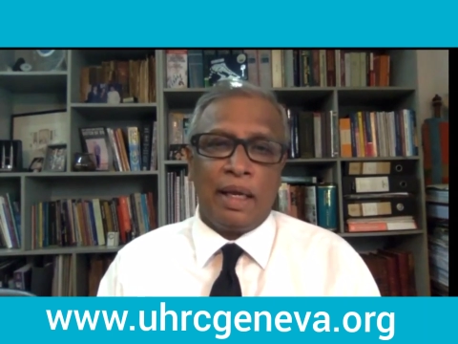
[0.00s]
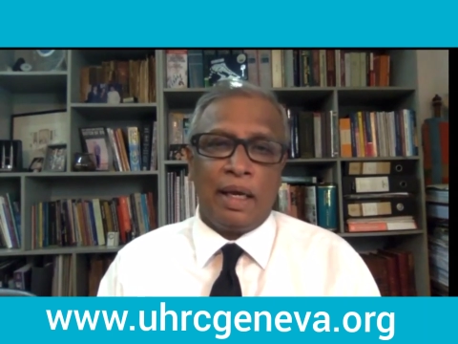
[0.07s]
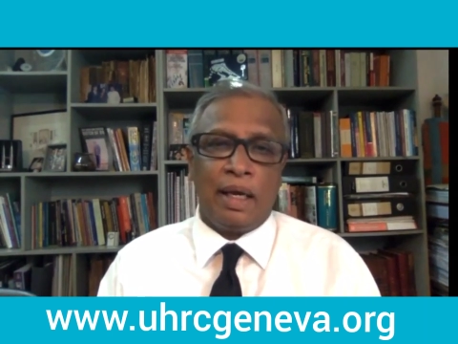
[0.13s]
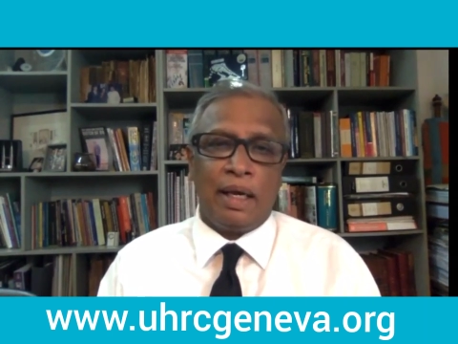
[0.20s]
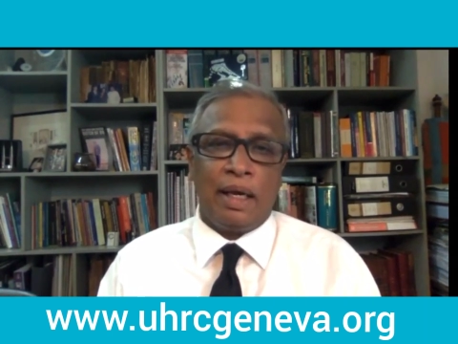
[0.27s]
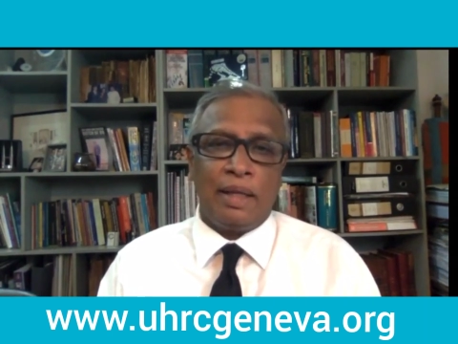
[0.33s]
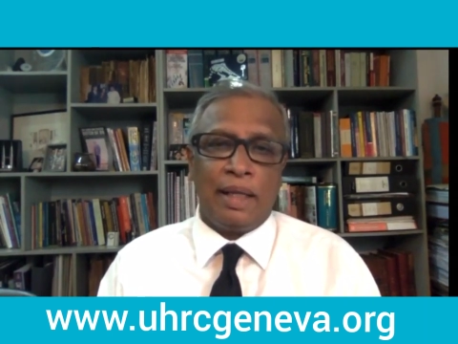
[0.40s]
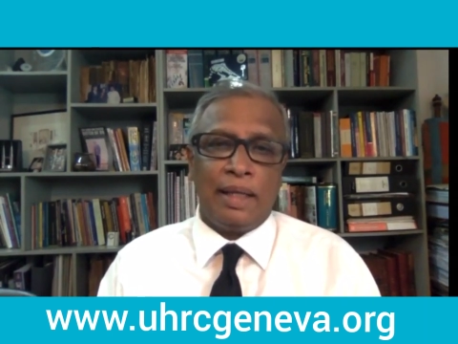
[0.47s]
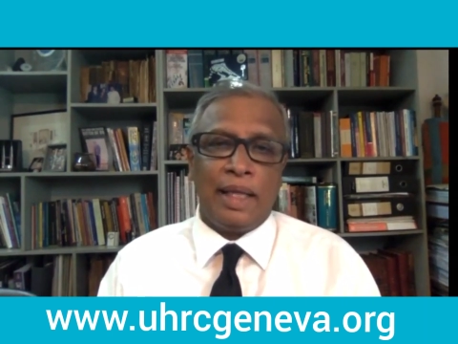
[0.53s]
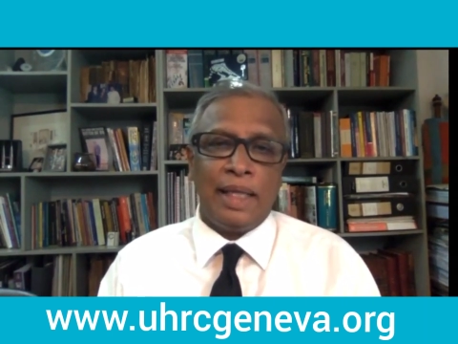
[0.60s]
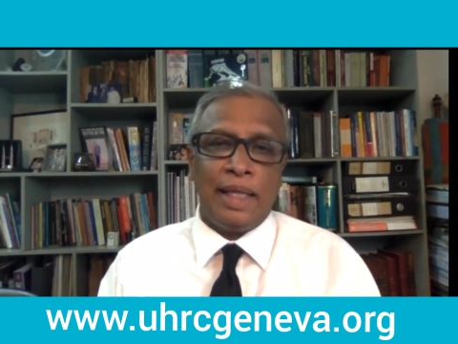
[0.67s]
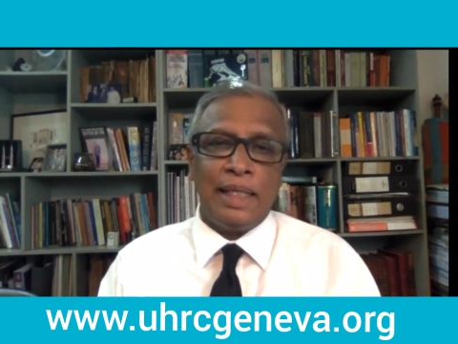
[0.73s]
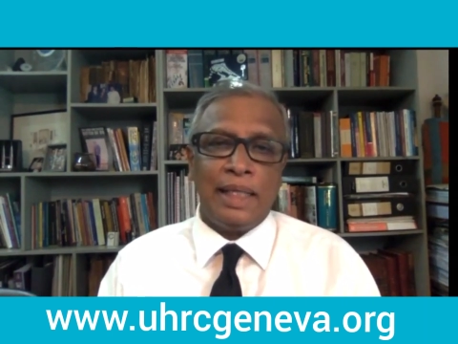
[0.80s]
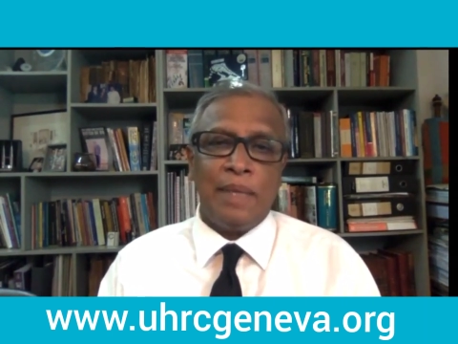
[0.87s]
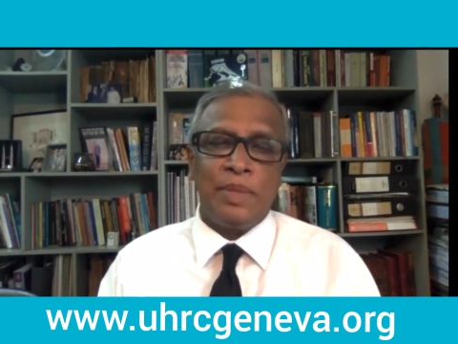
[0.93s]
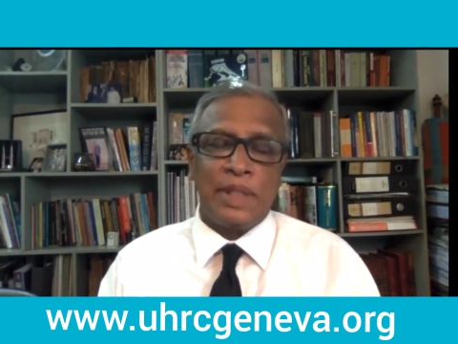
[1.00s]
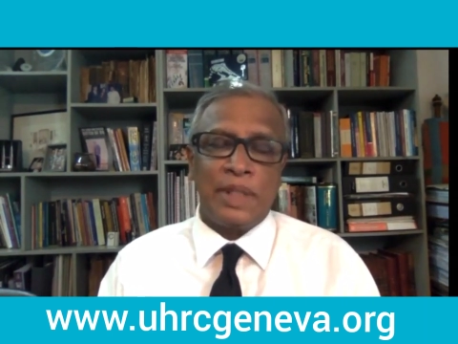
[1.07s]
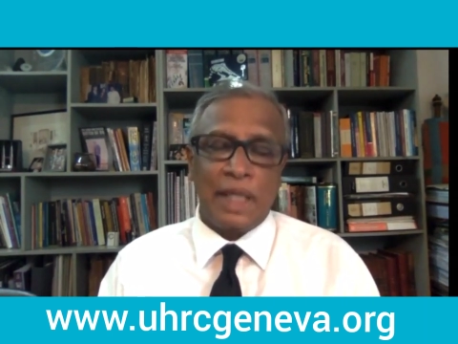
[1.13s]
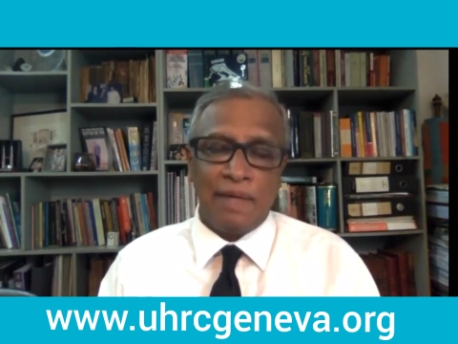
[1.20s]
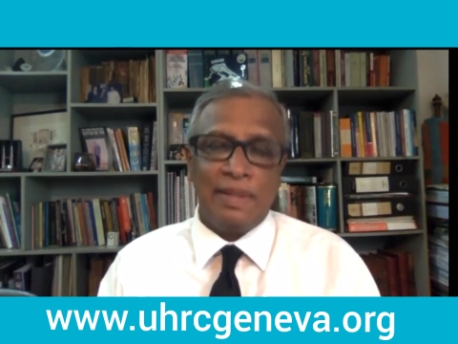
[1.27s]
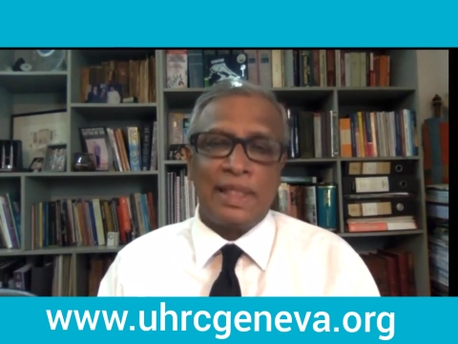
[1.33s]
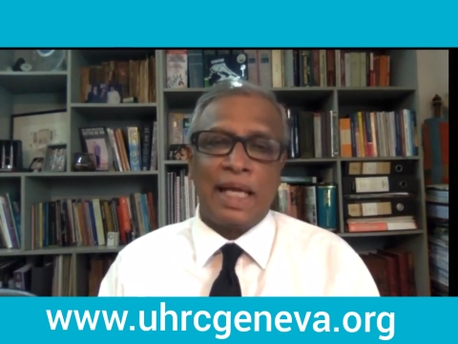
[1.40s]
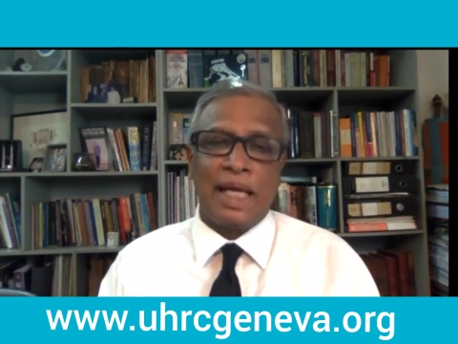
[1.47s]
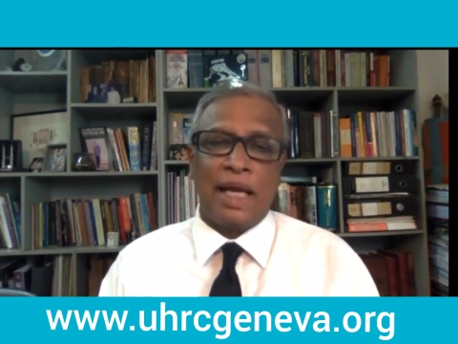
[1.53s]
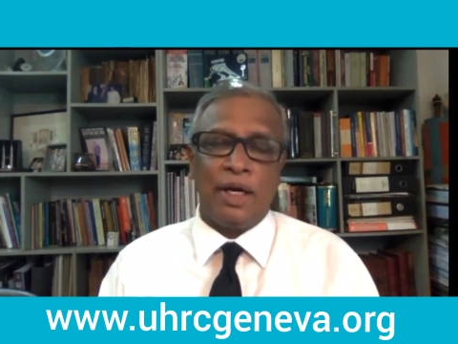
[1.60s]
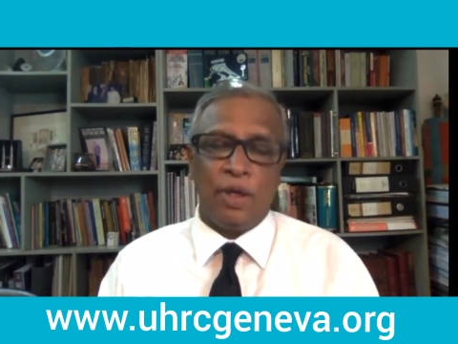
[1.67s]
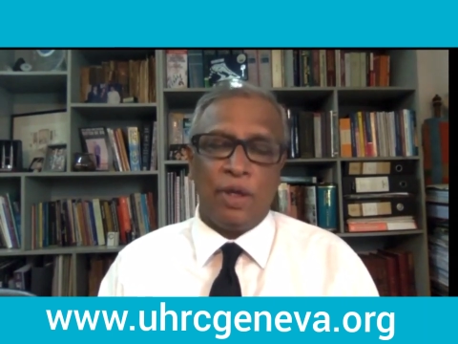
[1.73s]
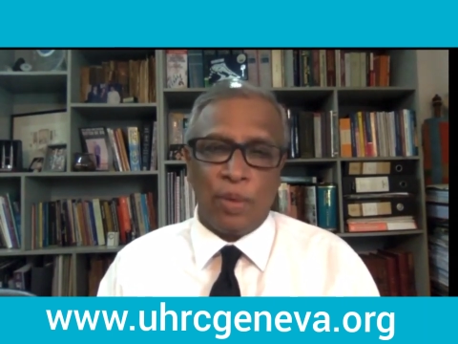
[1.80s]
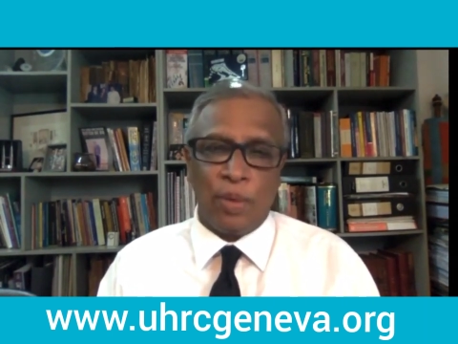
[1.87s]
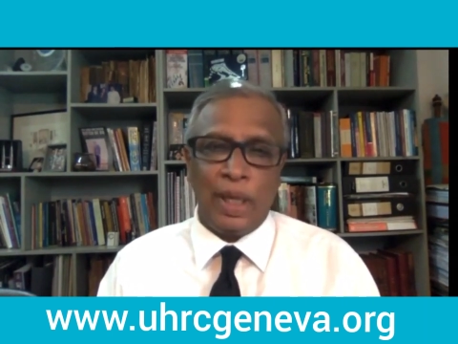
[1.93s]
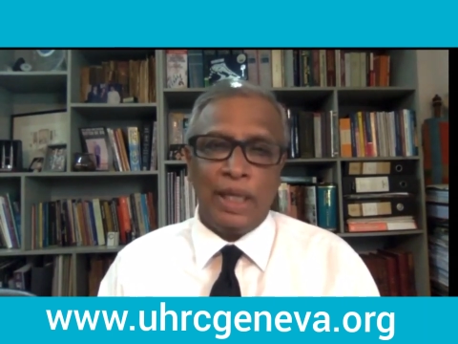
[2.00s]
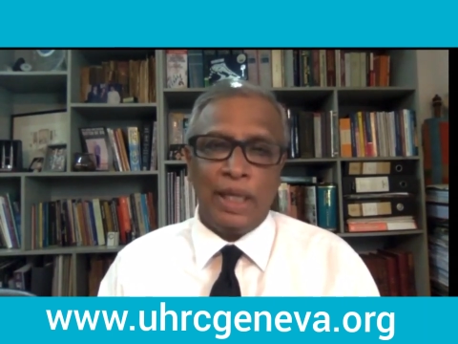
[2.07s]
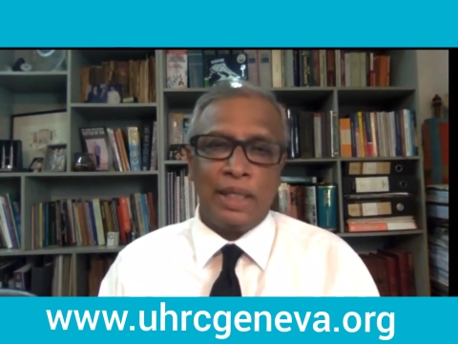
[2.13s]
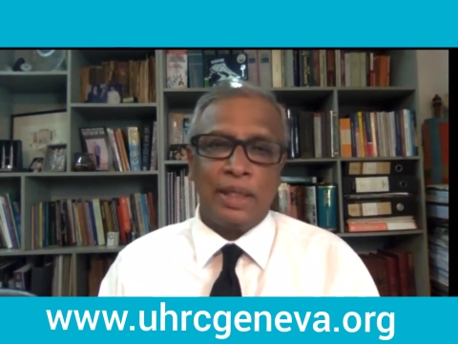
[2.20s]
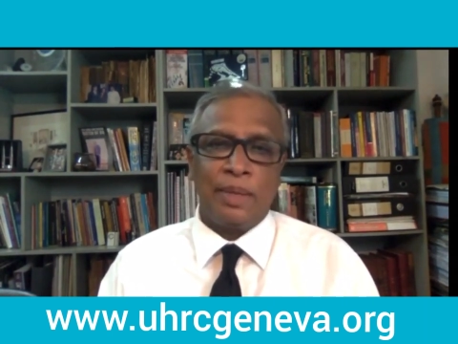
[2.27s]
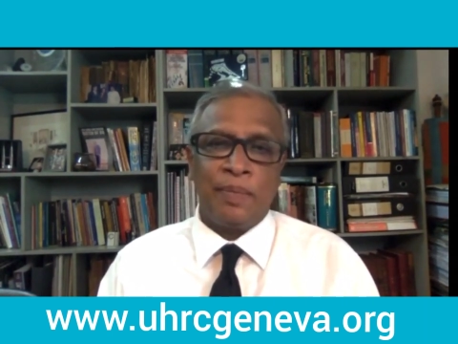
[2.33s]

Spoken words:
that they themselves can do it.